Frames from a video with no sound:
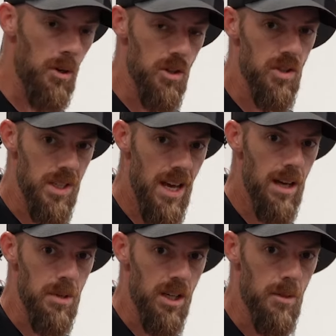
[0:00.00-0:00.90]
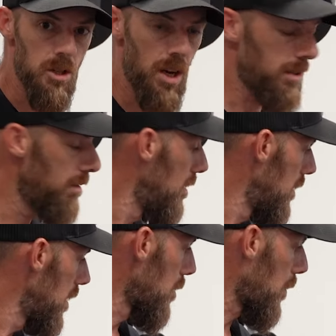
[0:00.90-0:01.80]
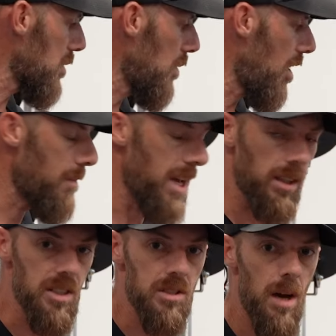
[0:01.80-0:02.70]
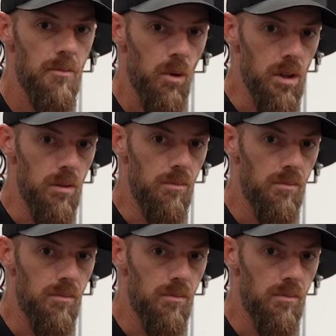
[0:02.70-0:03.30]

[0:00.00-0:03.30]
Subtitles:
does not become ejected, the press will automatically stop for you.